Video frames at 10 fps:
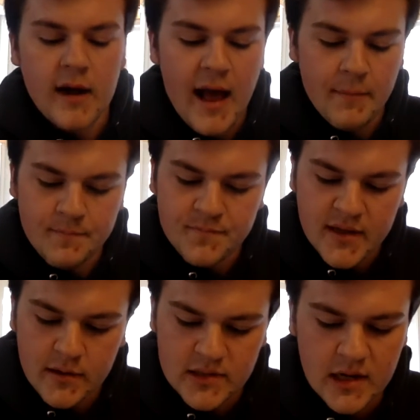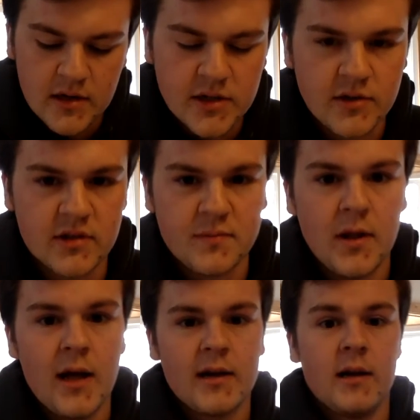Yeah, he goes under Tuukka's
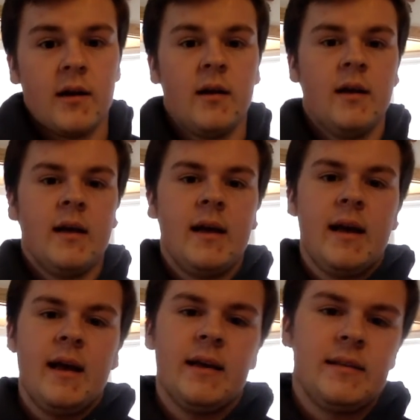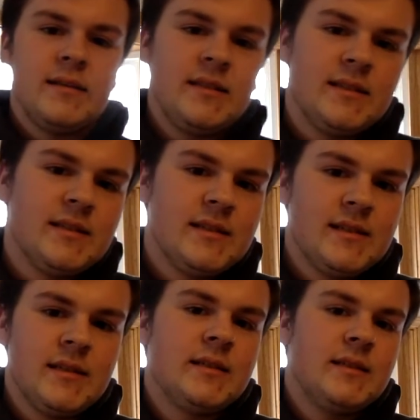blocker, and
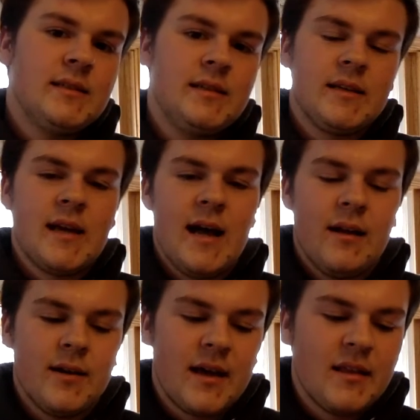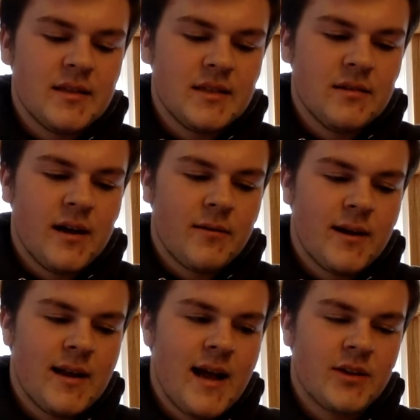you, you kind of look at this and you're like,
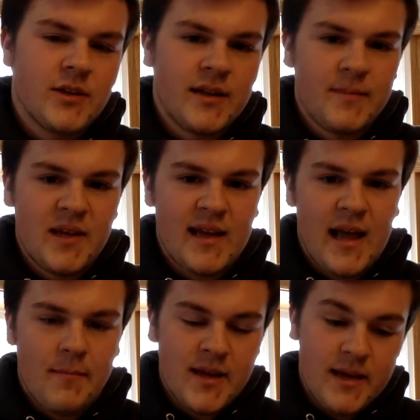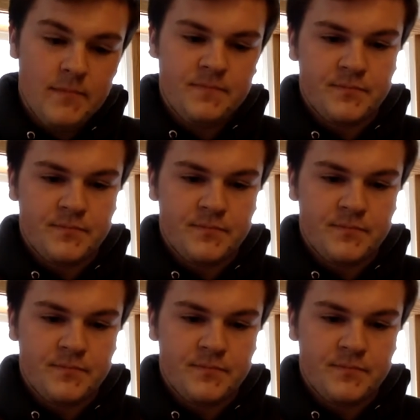Rick Nash shouldn't be getting beat.